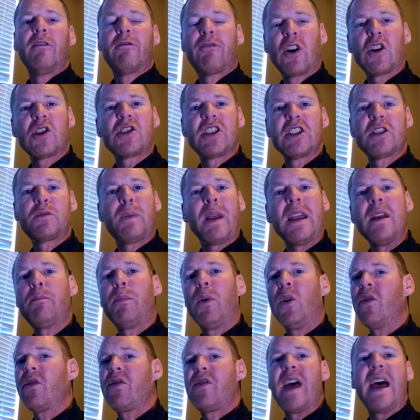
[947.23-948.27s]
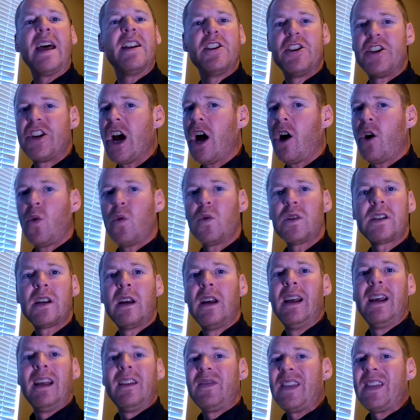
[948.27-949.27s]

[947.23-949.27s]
versus people that don't.